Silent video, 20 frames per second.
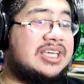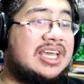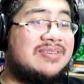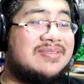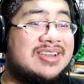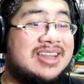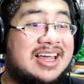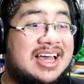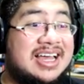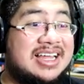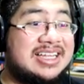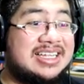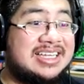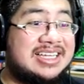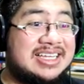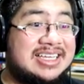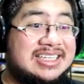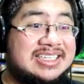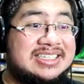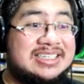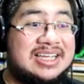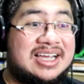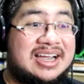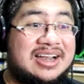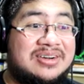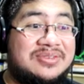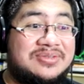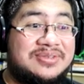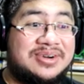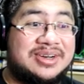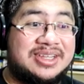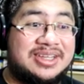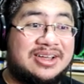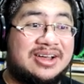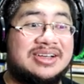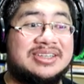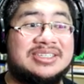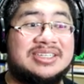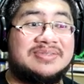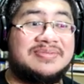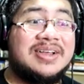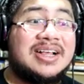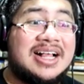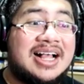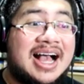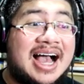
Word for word: game a lot. It's uh, really awesome.